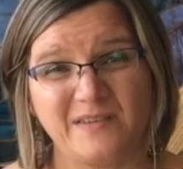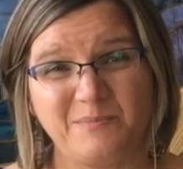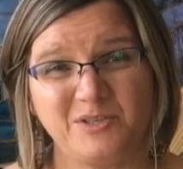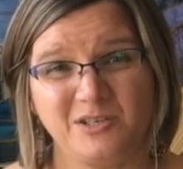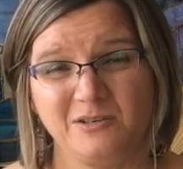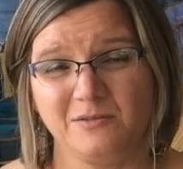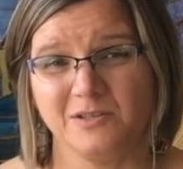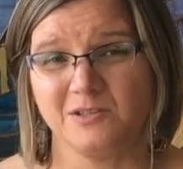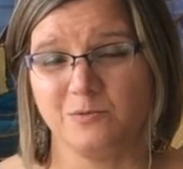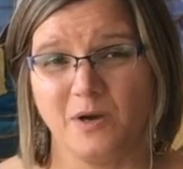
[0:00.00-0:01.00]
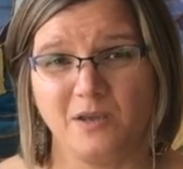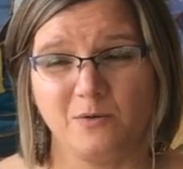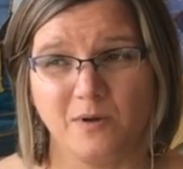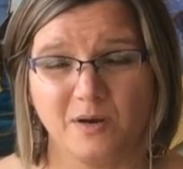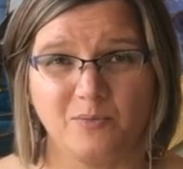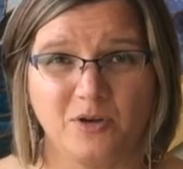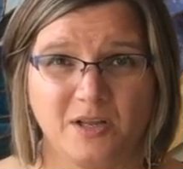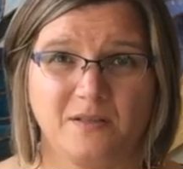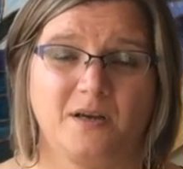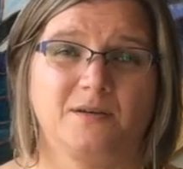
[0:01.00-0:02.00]
of up to you as to what you want to put
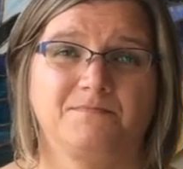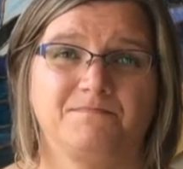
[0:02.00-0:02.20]
in there.